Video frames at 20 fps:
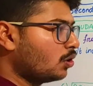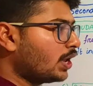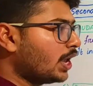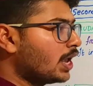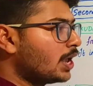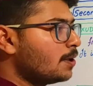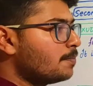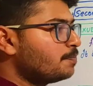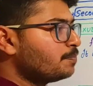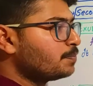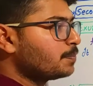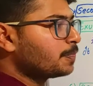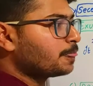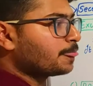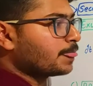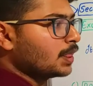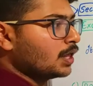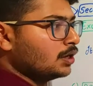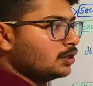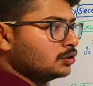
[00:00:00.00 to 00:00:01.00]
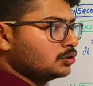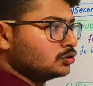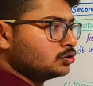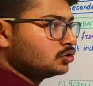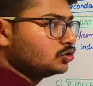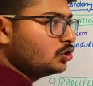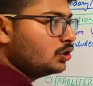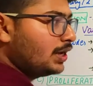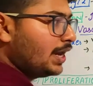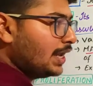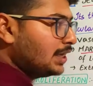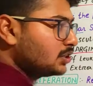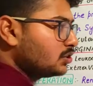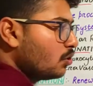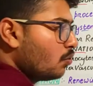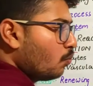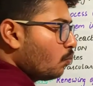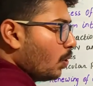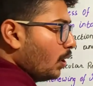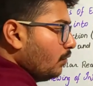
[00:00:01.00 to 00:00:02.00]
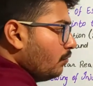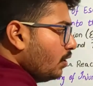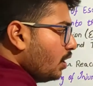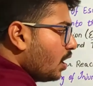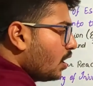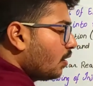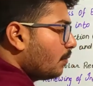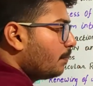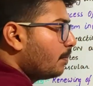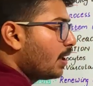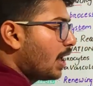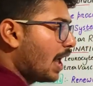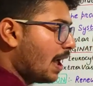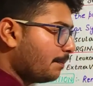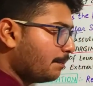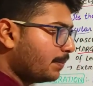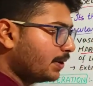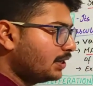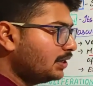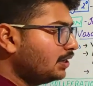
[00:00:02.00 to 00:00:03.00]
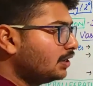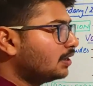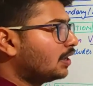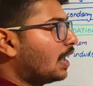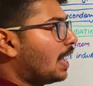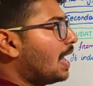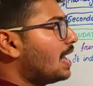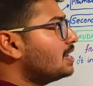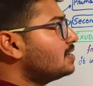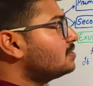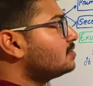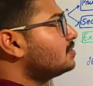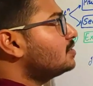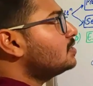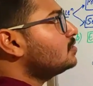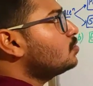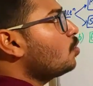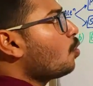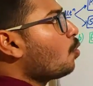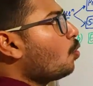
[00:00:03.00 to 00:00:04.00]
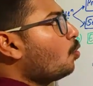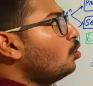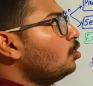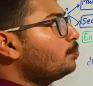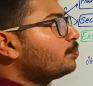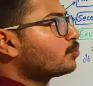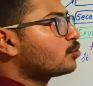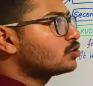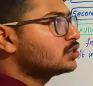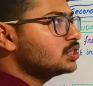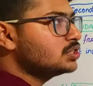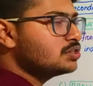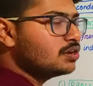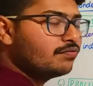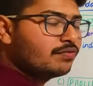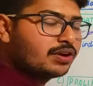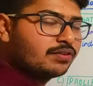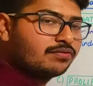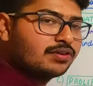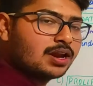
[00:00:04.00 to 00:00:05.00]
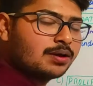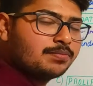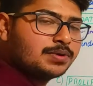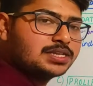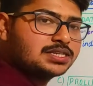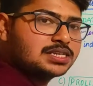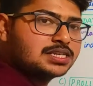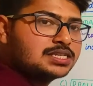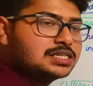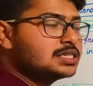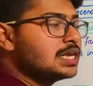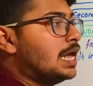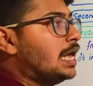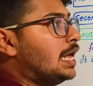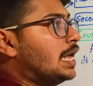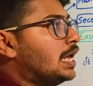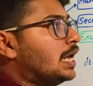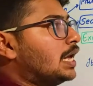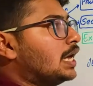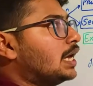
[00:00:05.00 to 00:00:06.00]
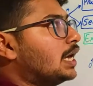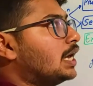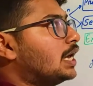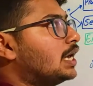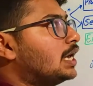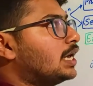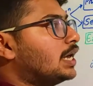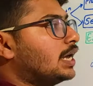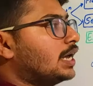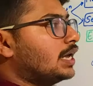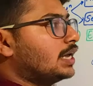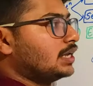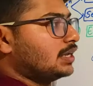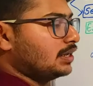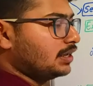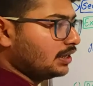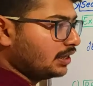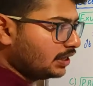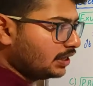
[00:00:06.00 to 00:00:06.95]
Okay, so next, what will happen as this whole process of inflammations uh,